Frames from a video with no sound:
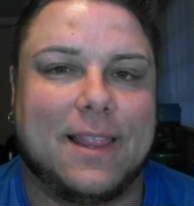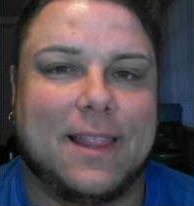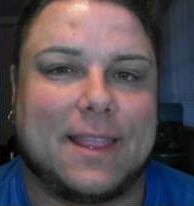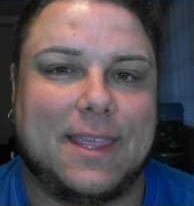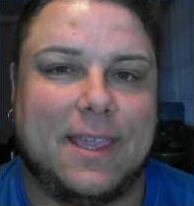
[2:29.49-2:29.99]

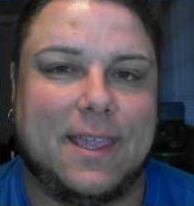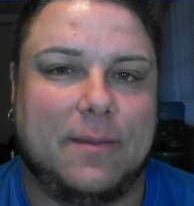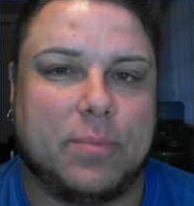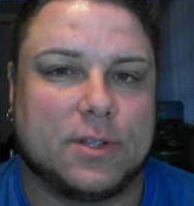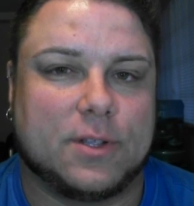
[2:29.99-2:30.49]
let the
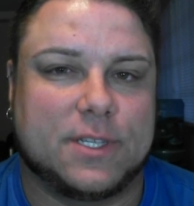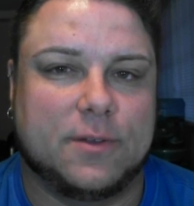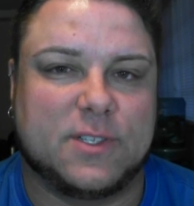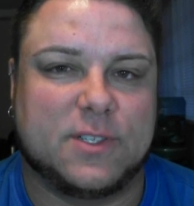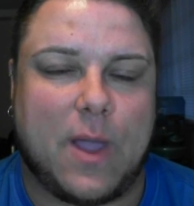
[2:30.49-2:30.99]
person
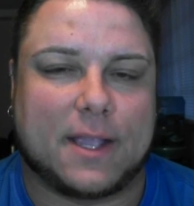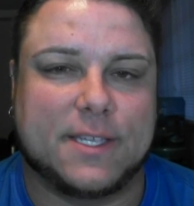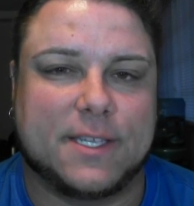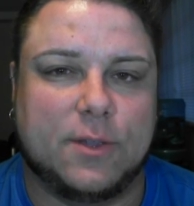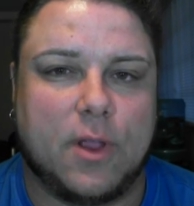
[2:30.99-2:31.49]
who is
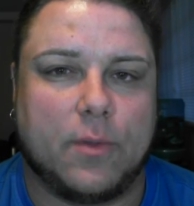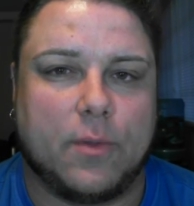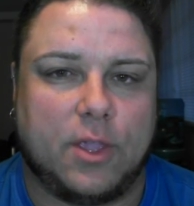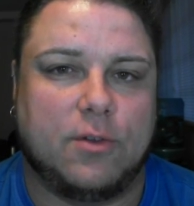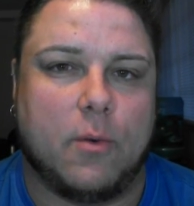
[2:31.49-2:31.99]
waxing you know
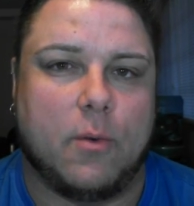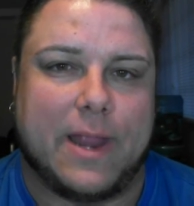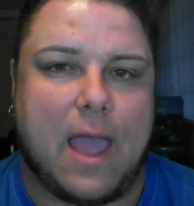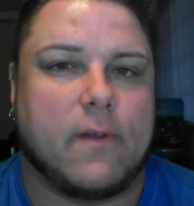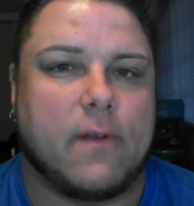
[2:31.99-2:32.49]
that you don't want
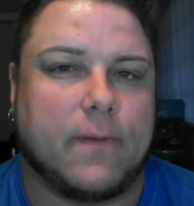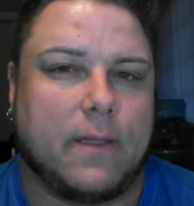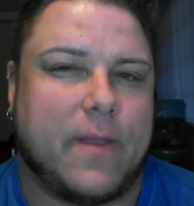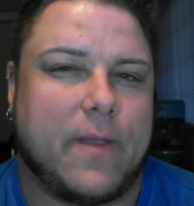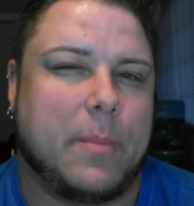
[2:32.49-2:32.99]
to have a very
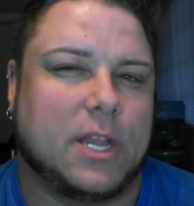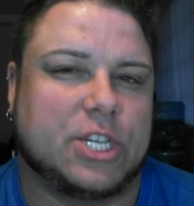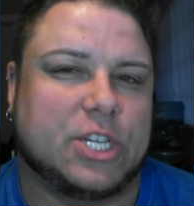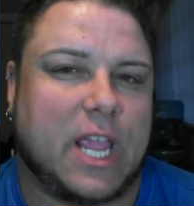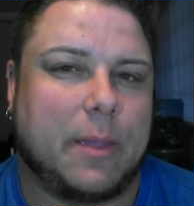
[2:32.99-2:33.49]
feminine
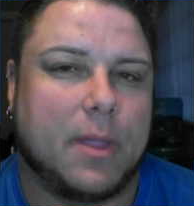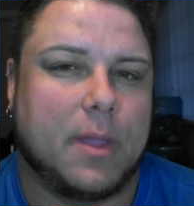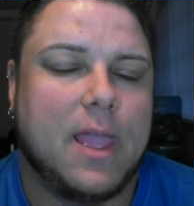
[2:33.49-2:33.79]
shape,